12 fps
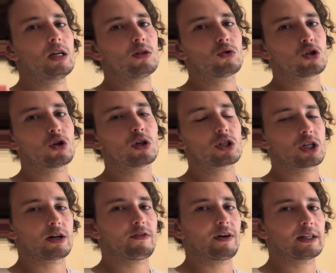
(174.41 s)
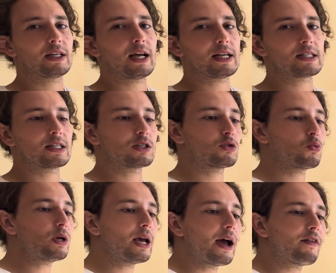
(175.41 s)
into short-chain fatty acids,
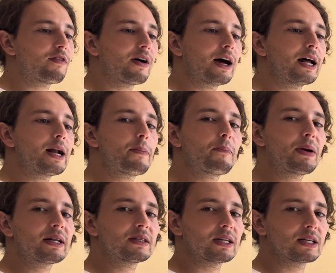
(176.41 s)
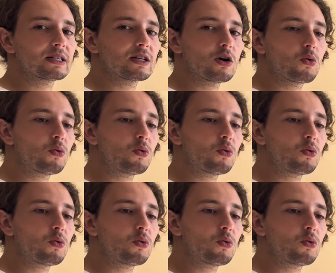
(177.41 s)
we have an appendix,